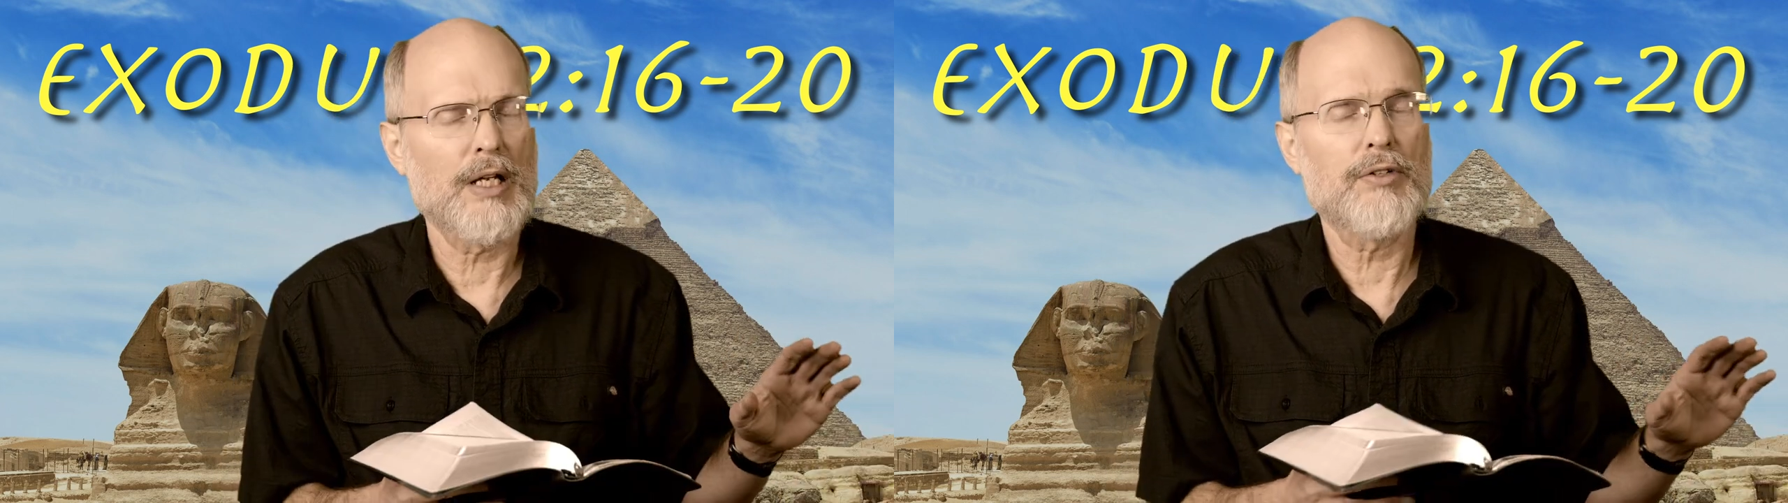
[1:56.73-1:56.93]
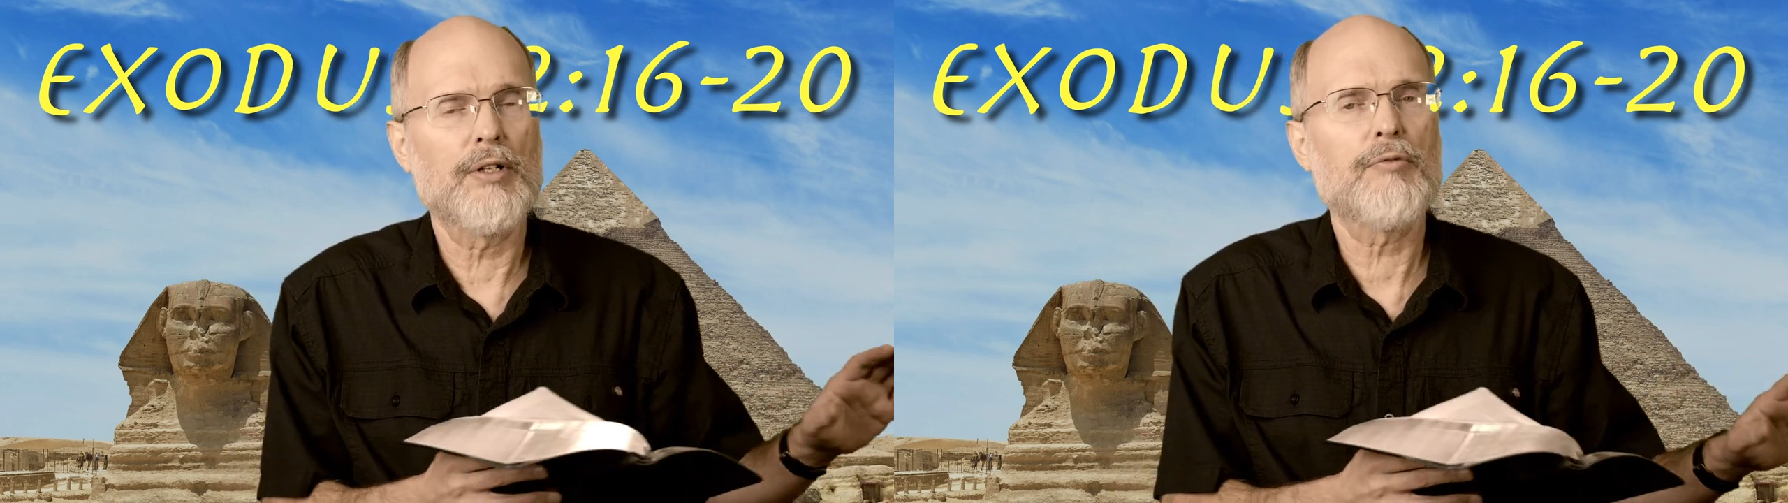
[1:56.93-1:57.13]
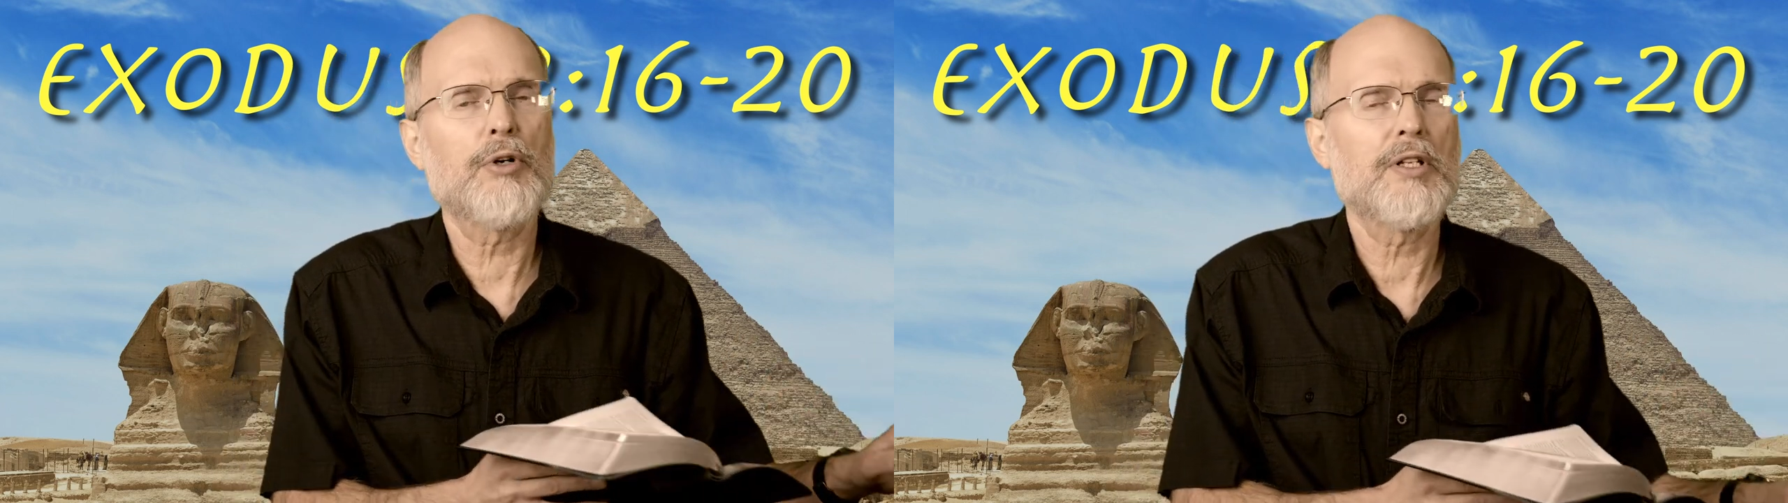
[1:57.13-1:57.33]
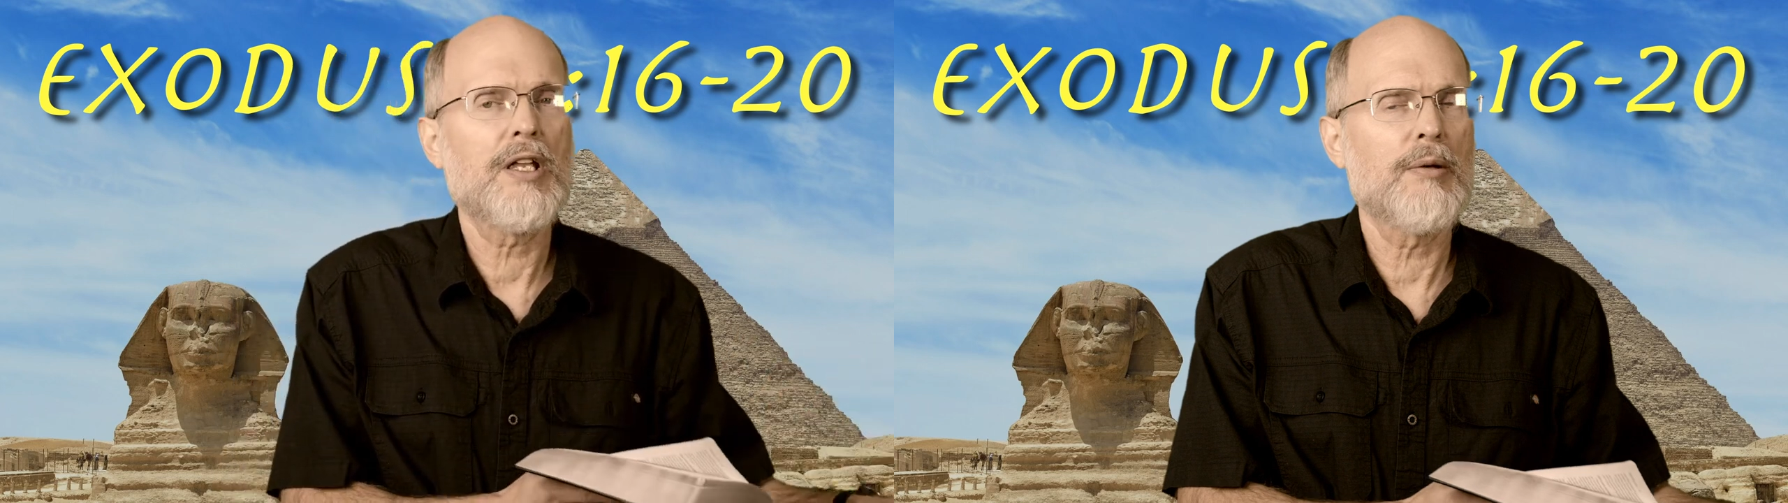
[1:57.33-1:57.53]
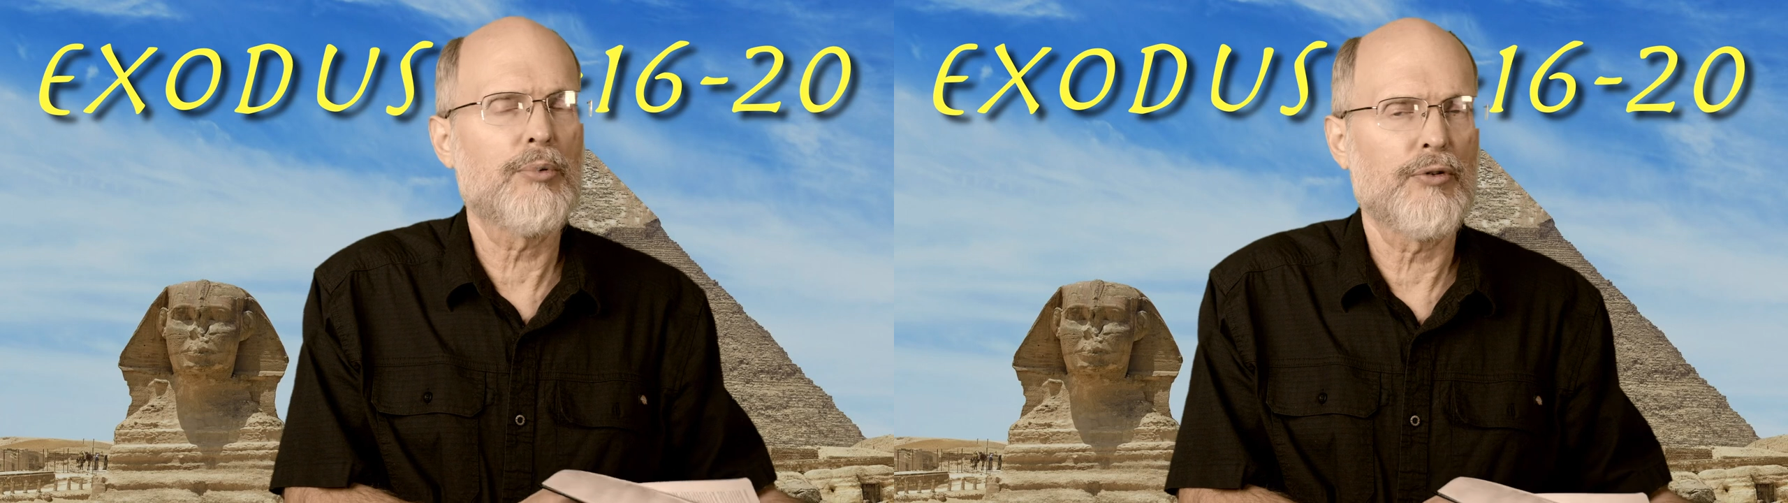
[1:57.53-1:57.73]
and delivering the
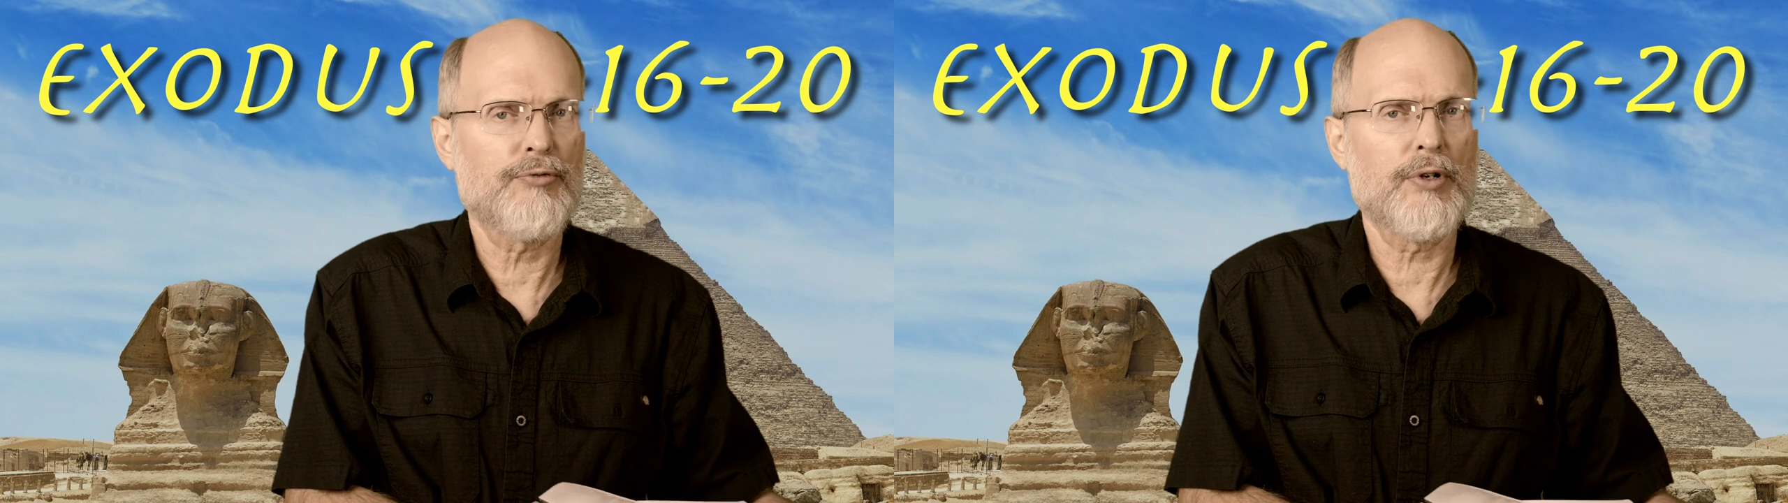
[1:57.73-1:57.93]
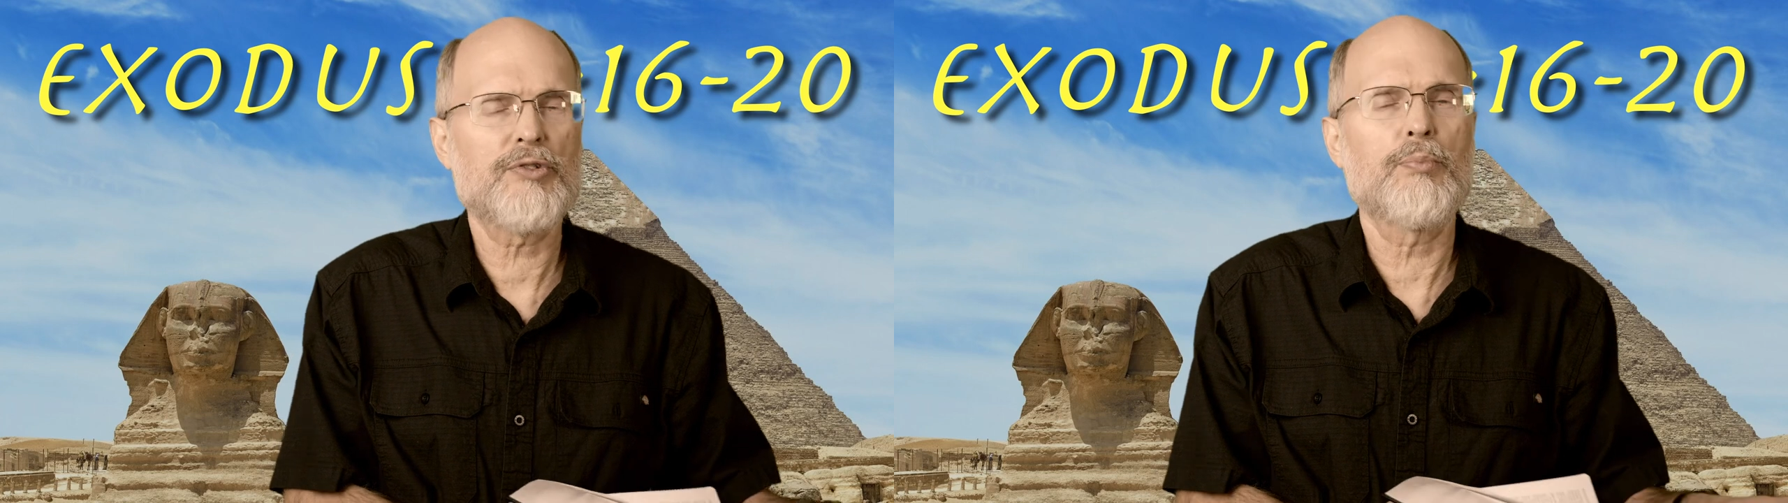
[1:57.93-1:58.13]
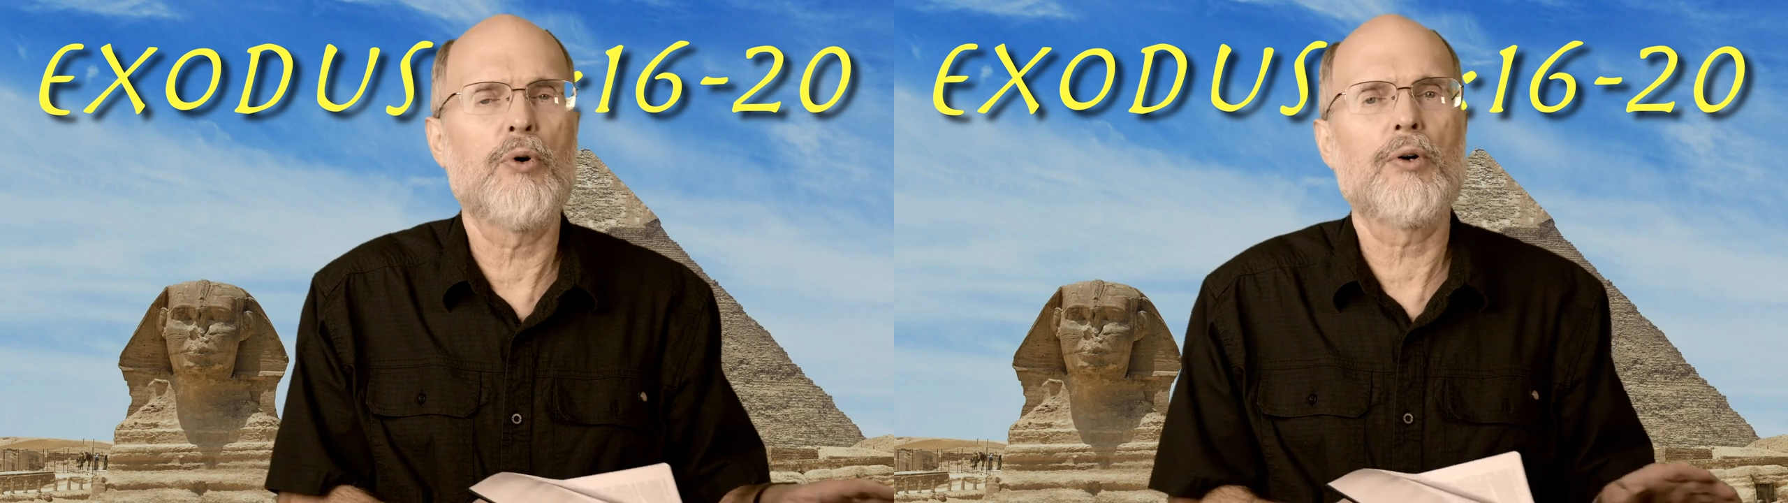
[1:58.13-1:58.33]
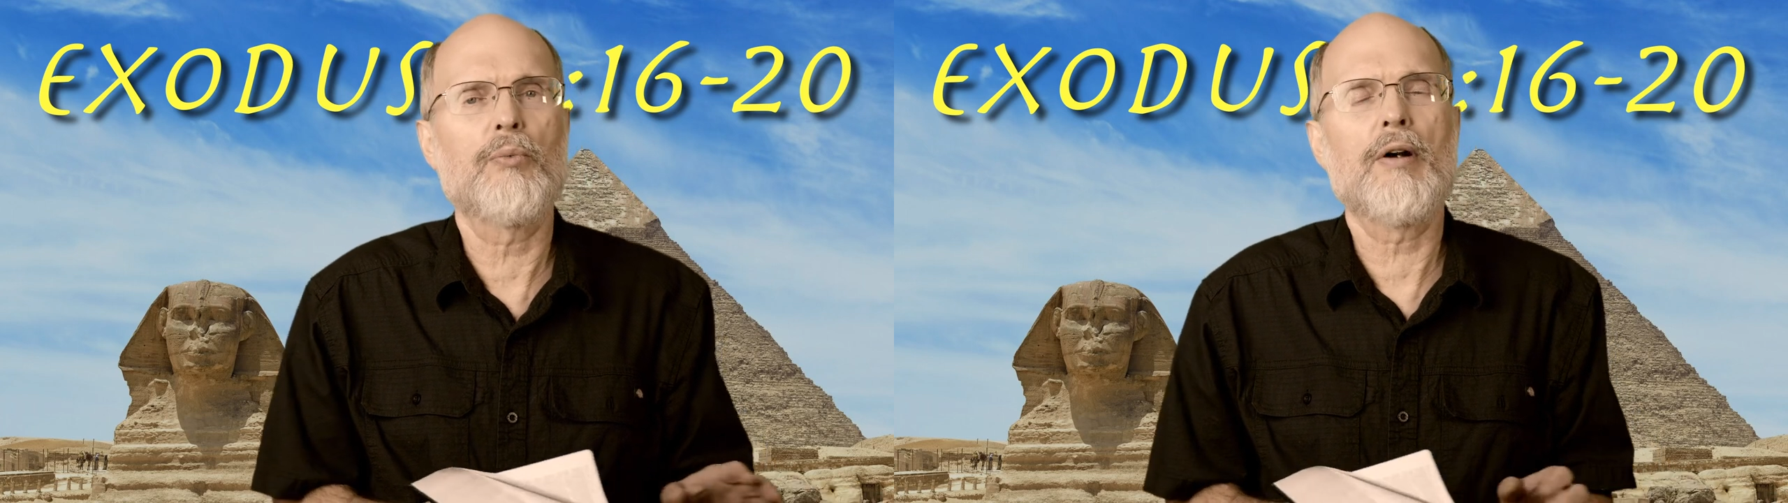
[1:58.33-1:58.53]
Hebrew firstborn,